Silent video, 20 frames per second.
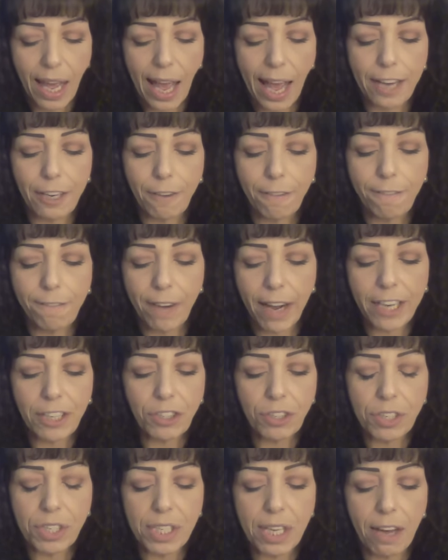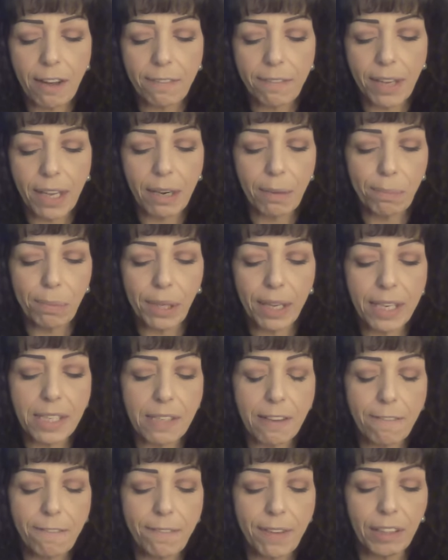and you find yourself in a
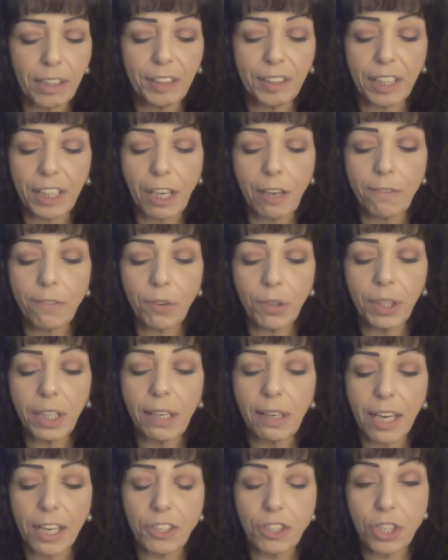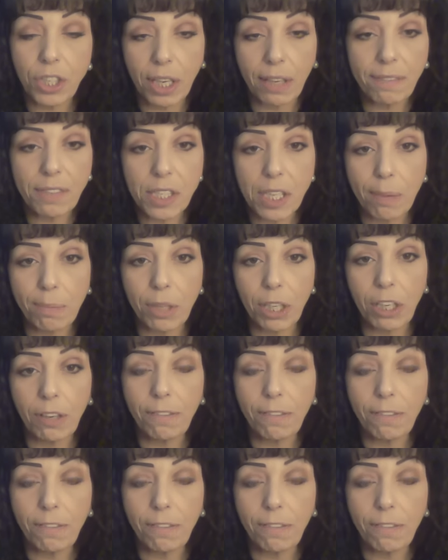place of feeling like you've really achieved something,